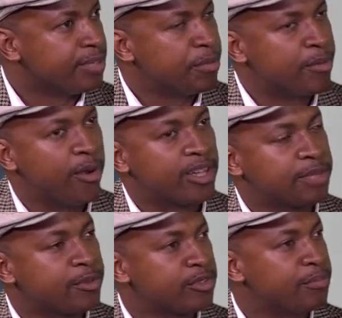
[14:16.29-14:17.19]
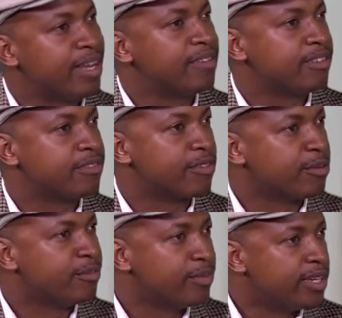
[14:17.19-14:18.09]
the people who are supposed to benefit
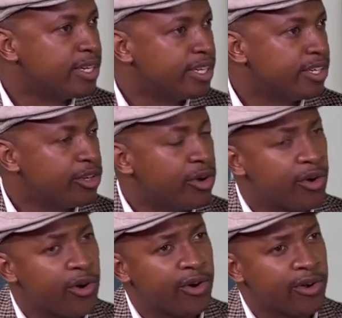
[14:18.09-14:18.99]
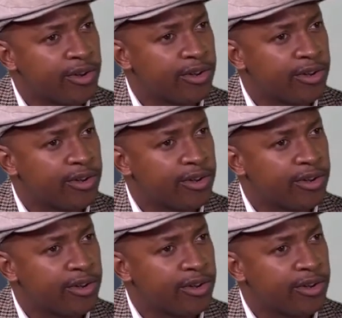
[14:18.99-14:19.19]
from your